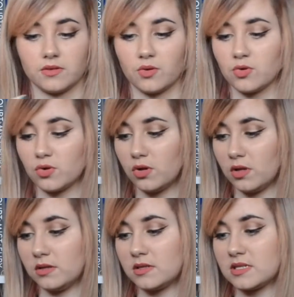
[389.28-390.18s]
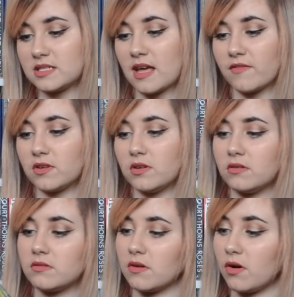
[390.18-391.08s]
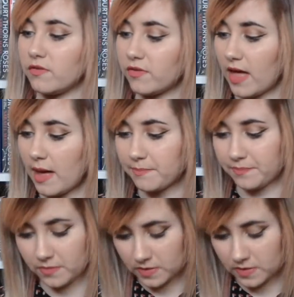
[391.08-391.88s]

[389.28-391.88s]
all 7 of them.